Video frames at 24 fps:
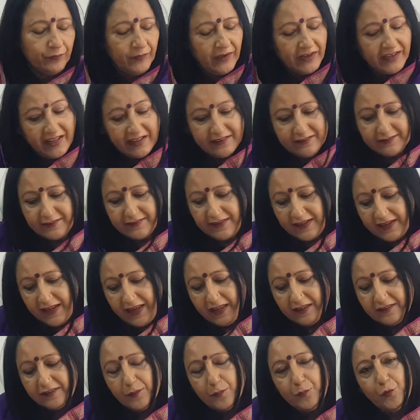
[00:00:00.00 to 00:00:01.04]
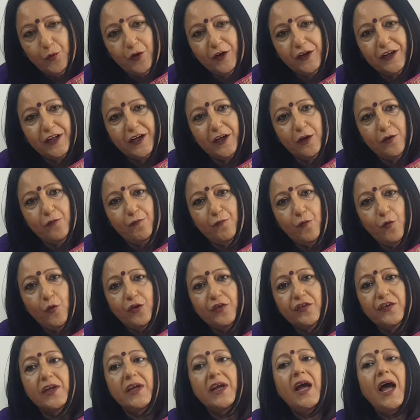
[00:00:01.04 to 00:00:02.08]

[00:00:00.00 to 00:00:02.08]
When I say as a political force,